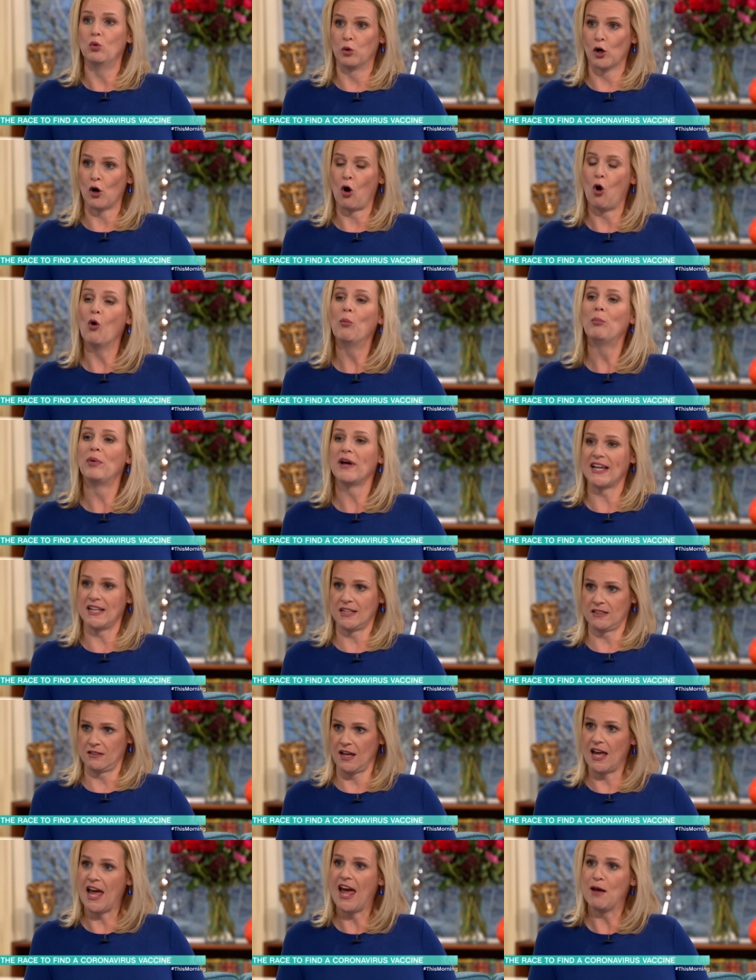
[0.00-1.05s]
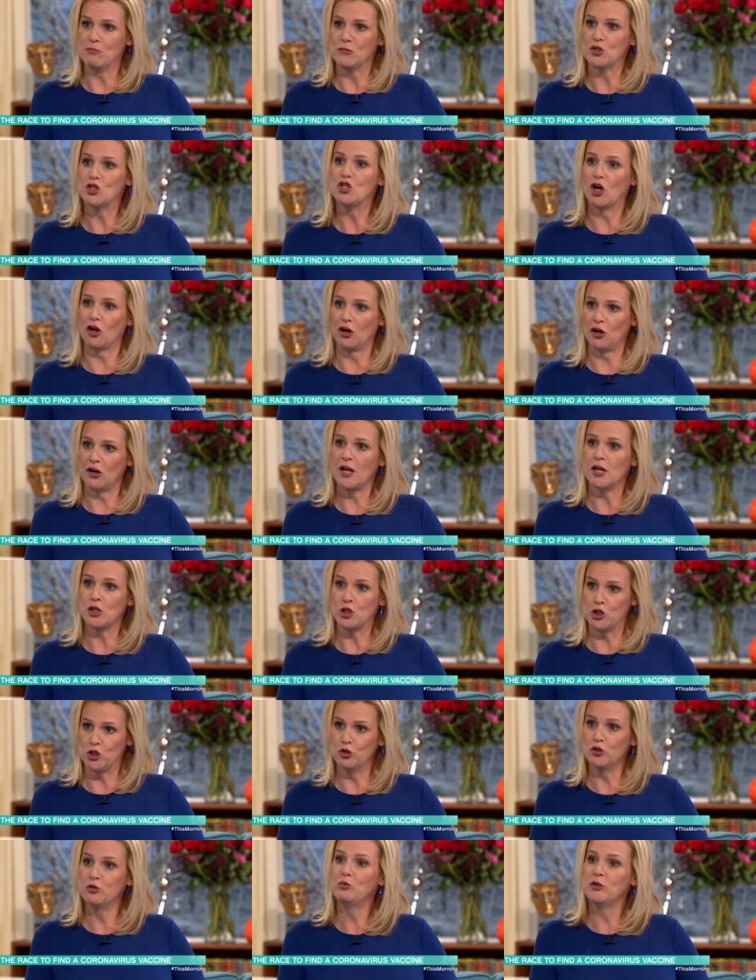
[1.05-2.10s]
We're hoping um,
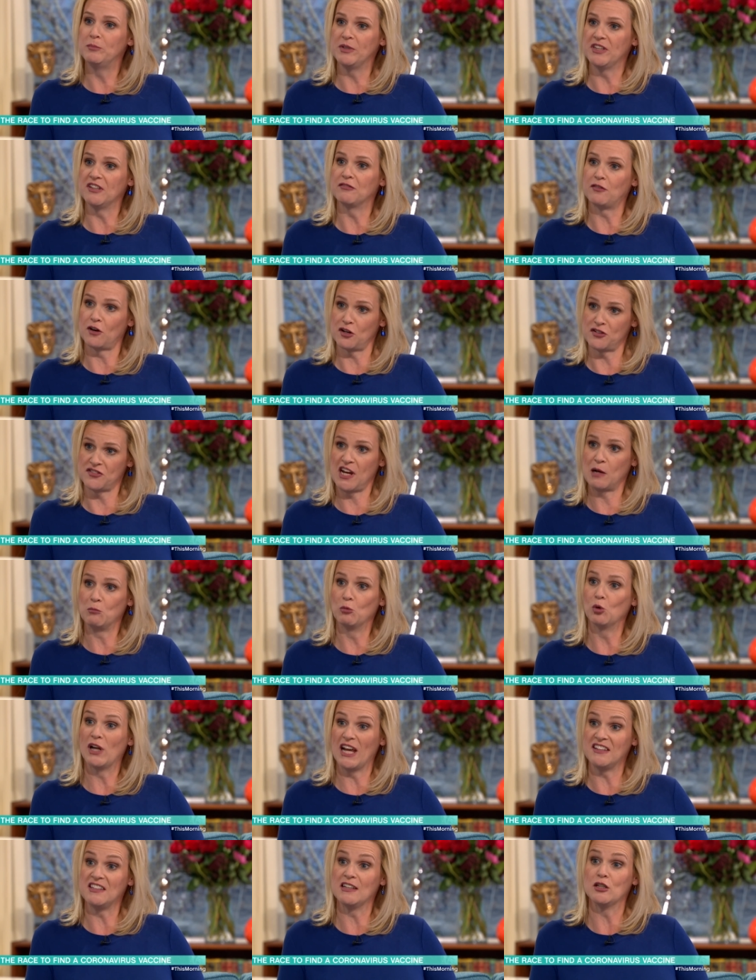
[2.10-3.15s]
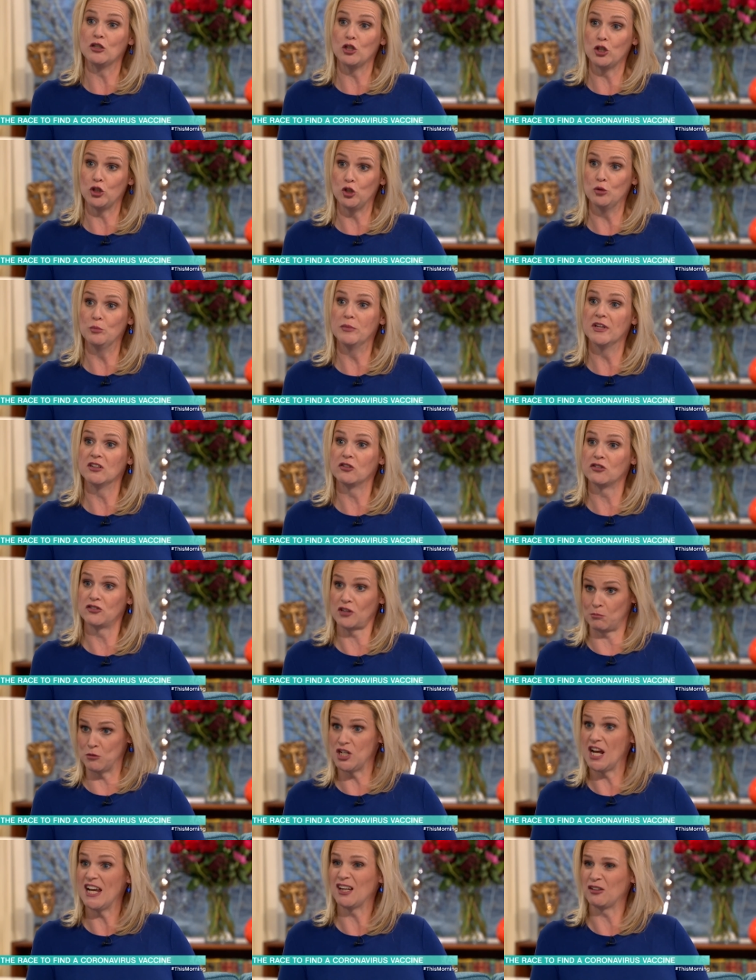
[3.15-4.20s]
June would be the first time we'll get it into human
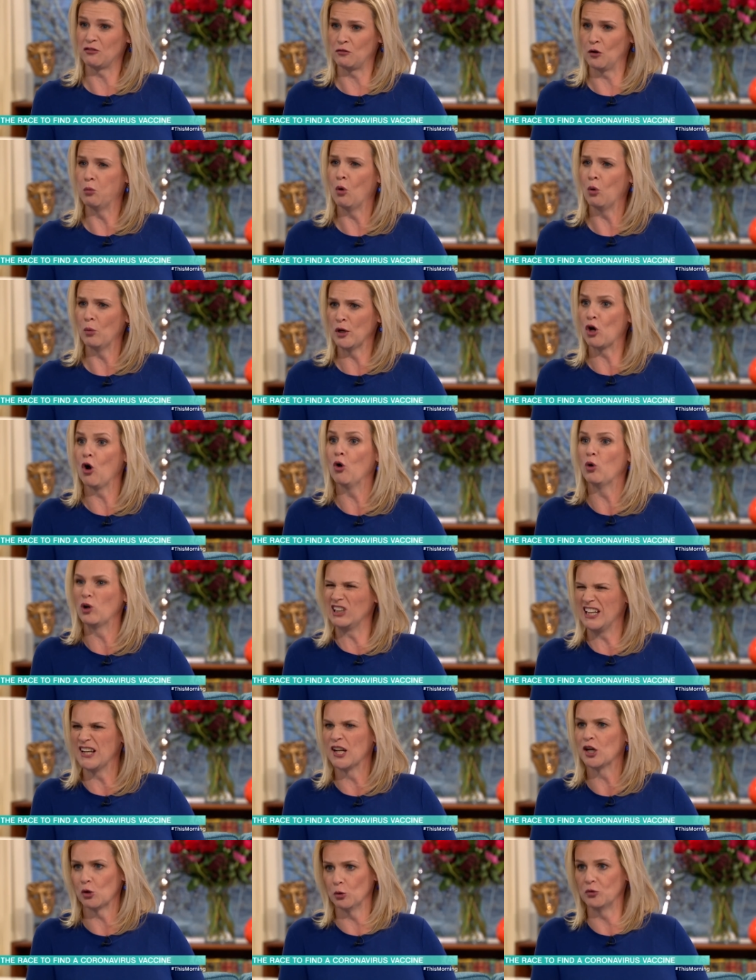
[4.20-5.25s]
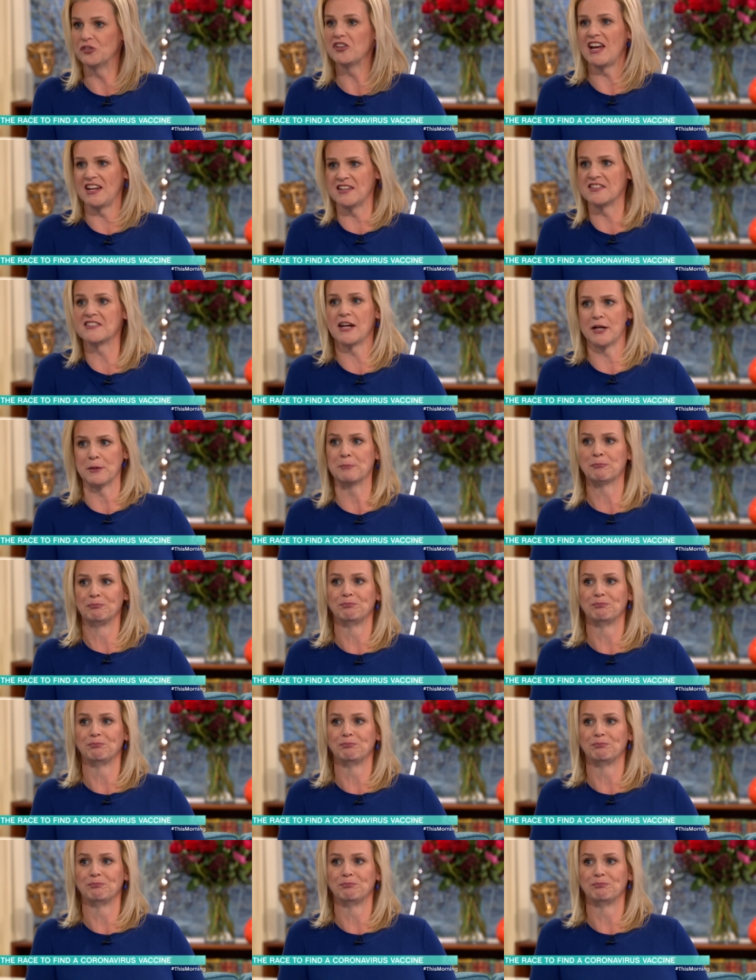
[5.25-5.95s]
subjects for what we call clinical testing.